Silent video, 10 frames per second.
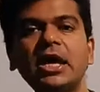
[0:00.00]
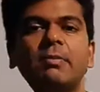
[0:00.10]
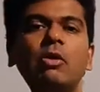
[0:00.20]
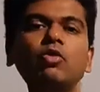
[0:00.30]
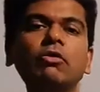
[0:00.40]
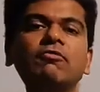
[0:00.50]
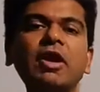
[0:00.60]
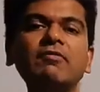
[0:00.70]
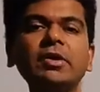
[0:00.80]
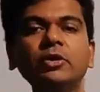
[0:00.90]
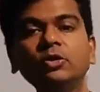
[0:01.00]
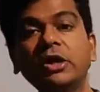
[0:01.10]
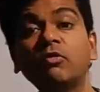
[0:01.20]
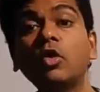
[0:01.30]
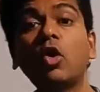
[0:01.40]
amount of revenue
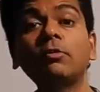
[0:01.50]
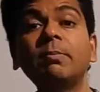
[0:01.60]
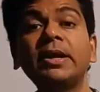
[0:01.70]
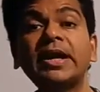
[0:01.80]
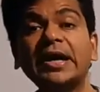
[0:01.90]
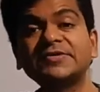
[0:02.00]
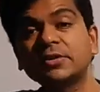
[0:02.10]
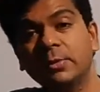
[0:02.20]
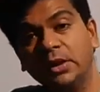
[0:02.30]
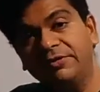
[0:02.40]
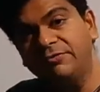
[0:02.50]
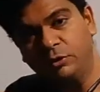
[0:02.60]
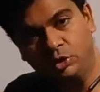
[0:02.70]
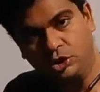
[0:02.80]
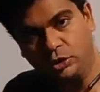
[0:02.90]
that will not be taxable in
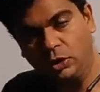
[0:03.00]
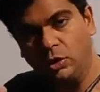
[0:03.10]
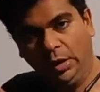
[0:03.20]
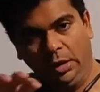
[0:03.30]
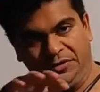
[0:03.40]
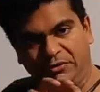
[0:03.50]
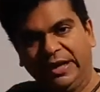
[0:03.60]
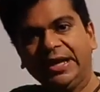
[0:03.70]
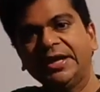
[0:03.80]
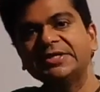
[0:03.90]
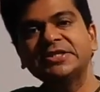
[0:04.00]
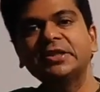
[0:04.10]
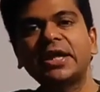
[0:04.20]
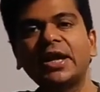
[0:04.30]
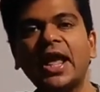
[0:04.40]
future. So we can consider
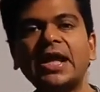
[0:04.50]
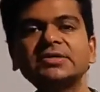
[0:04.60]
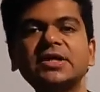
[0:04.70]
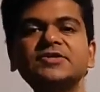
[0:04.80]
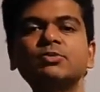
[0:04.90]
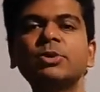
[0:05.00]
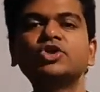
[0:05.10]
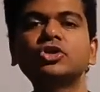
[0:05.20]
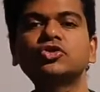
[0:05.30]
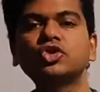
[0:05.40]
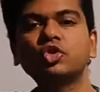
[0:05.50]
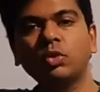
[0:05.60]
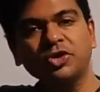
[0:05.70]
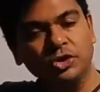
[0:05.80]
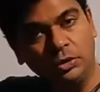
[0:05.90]
that as a special
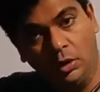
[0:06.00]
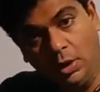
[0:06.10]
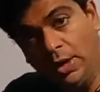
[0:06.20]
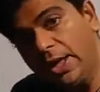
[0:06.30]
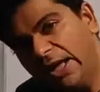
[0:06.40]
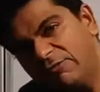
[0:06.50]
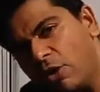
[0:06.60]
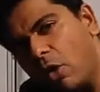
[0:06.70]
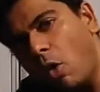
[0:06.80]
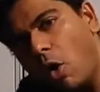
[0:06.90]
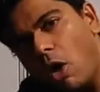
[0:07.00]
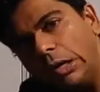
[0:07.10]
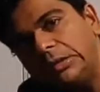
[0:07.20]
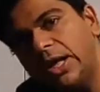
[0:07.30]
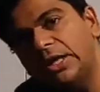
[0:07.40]
situation. And for
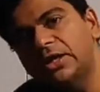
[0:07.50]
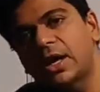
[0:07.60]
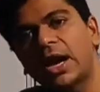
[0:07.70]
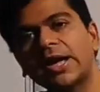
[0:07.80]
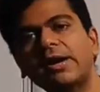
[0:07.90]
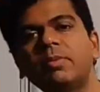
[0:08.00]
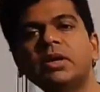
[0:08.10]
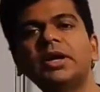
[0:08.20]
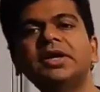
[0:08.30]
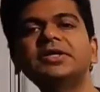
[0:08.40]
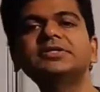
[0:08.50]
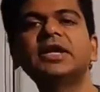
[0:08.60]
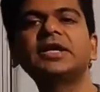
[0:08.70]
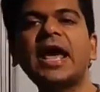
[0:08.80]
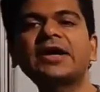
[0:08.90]
all the other liabilities,
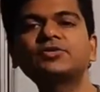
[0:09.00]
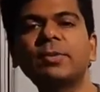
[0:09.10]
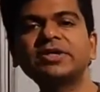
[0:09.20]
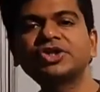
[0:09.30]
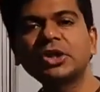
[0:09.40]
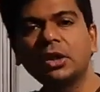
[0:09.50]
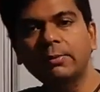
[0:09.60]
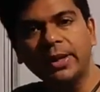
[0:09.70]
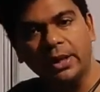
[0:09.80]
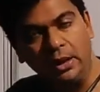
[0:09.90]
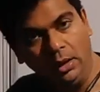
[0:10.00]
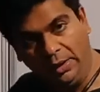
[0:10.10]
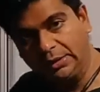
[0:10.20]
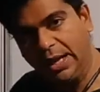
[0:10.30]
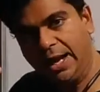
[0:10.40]
the tax base shall be
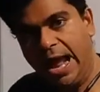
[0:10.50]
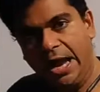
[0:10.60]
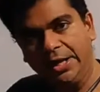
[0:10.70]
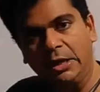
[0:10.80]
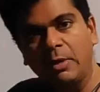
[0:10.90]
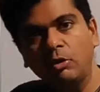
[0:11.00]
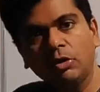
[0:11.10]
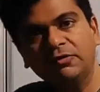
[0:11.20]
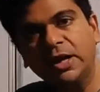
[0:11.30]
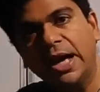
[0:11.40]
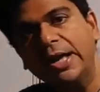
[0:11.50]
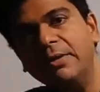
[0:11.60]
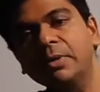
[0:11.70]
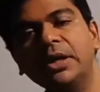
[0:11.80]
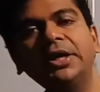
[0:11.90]
the carrying amount of the
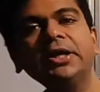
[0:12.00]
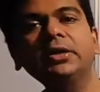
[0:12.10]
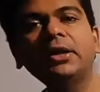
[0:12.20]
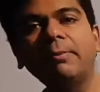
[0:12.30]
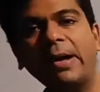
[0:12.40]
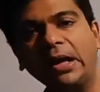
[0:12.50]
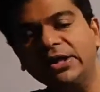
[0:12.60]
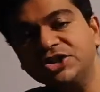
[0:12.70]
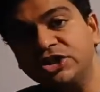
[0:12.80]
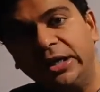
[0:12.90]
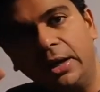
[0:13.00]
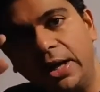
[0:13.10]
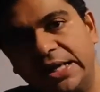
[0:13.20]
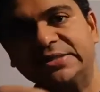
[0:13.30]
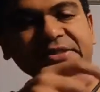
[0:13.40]
liability in the balance sheet
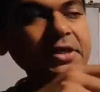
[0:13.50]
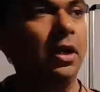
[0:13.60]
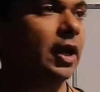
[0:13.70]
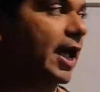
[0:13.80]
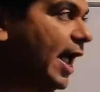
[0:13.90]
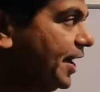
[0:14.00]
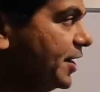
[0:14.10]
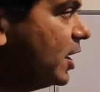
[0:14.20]
less any